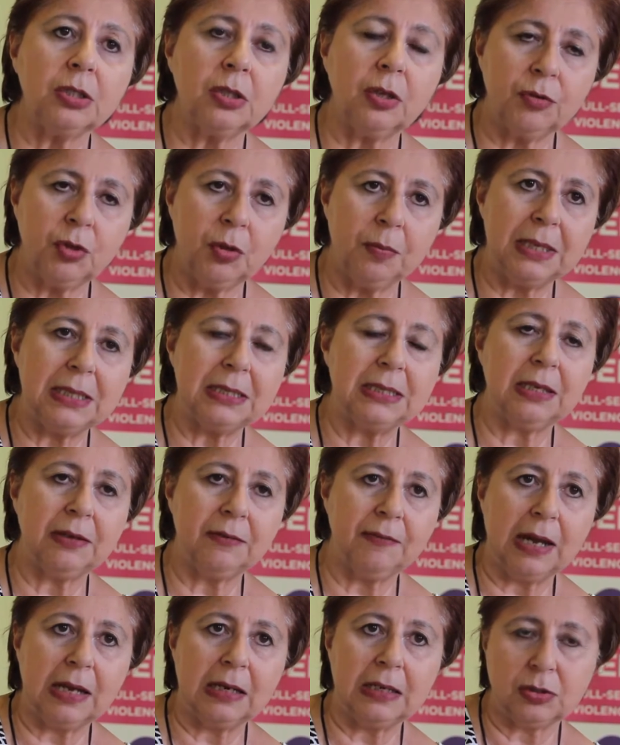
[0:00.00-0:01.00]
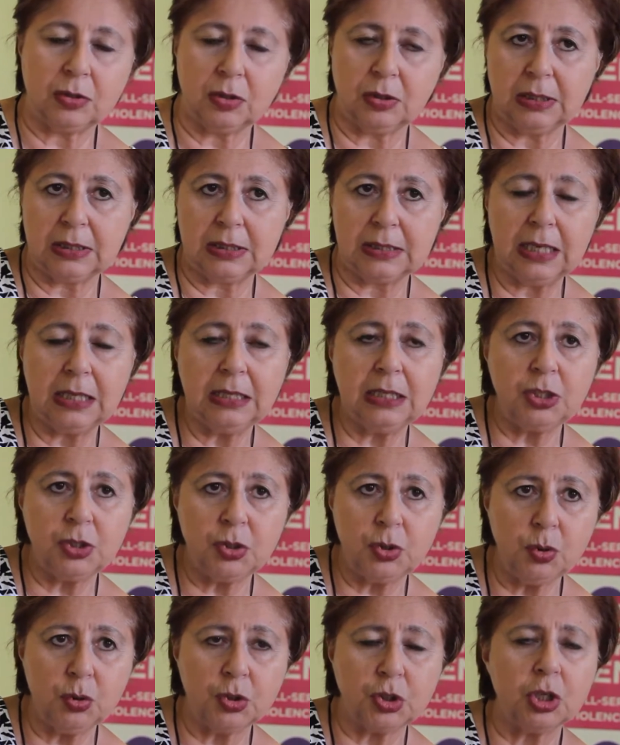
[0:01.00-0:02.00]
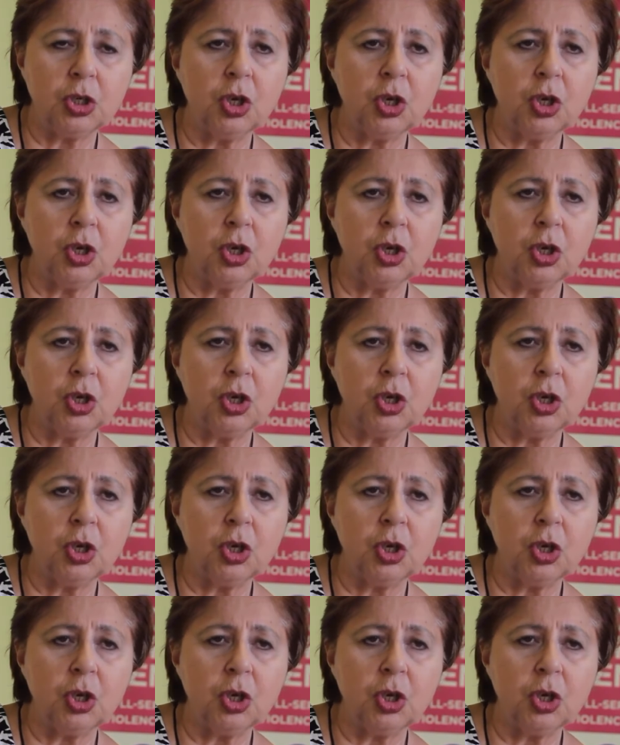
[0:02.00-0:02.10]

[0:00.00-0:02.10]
of domestic violence on the state is huge,